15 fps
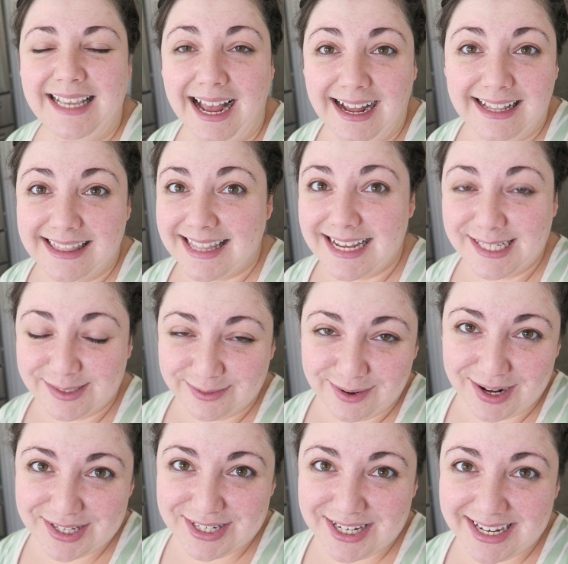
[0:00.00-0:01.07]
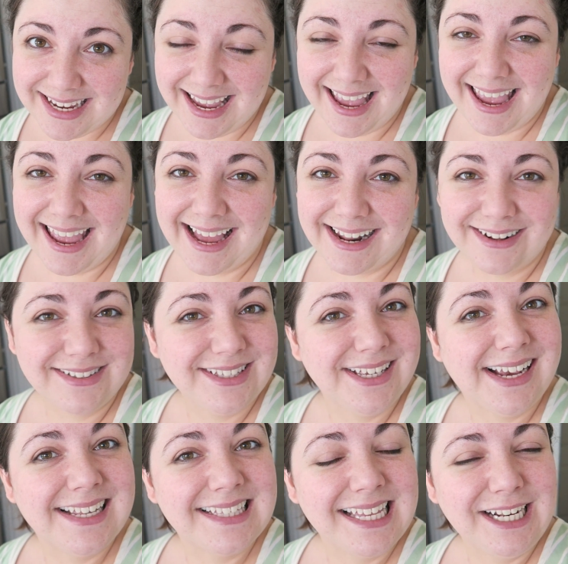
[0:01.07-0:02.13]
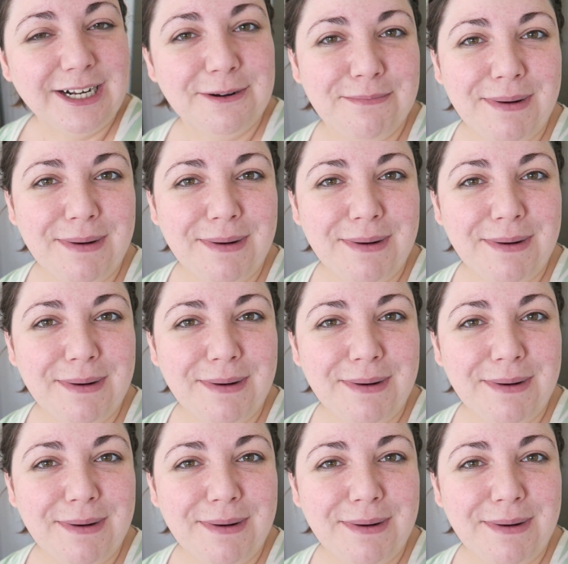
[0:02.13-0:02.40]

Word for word: yeah, thanks for watching and I'll see you guys later.